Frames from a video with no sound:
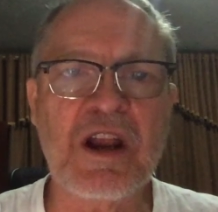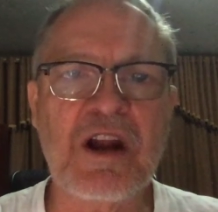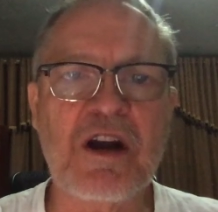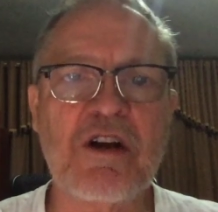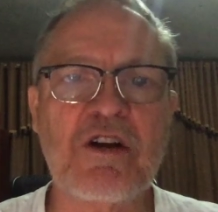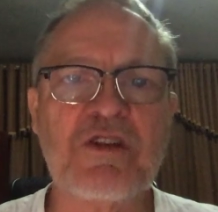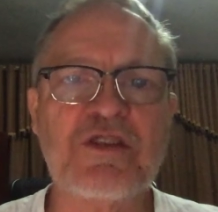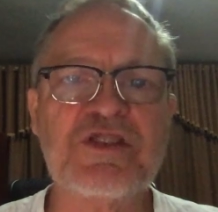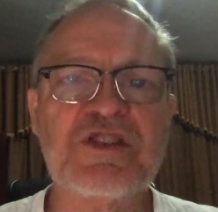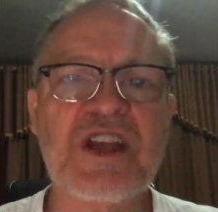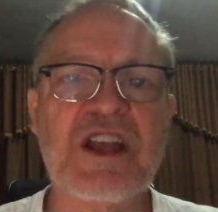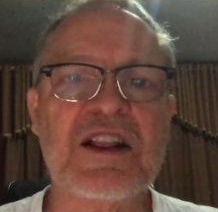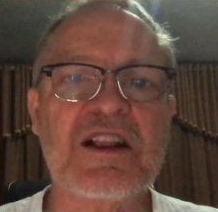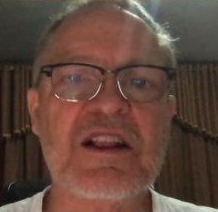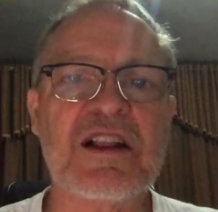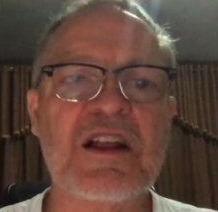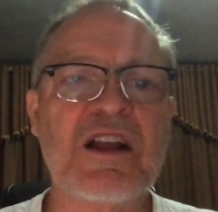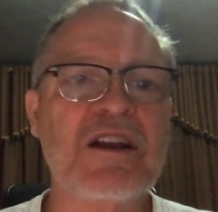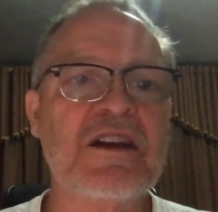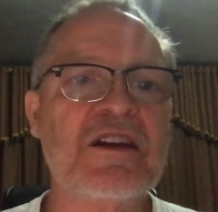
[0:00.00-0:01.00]
hair
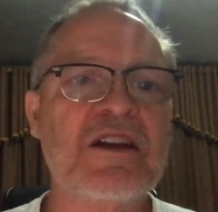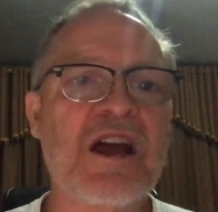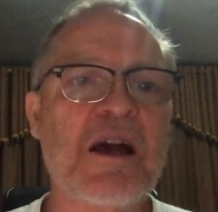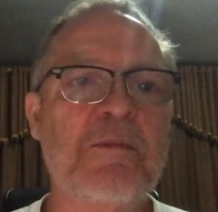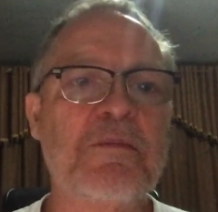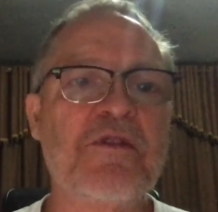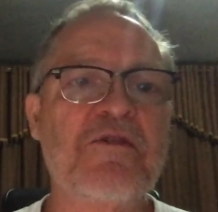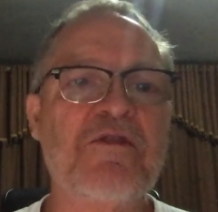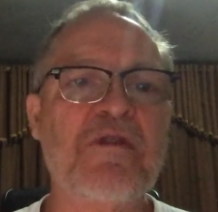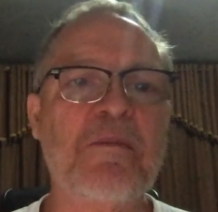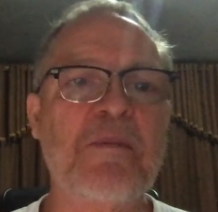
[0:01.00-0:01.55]
settle on top of a